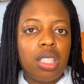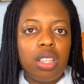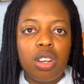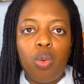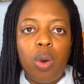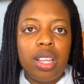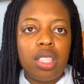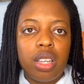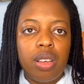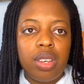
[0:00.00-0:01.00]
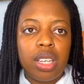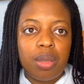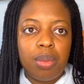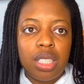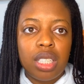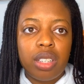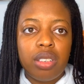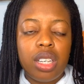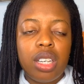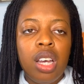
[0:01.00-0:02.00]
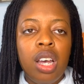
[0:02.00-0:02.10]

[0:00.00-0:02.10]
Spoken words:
They're quite self-explanatory.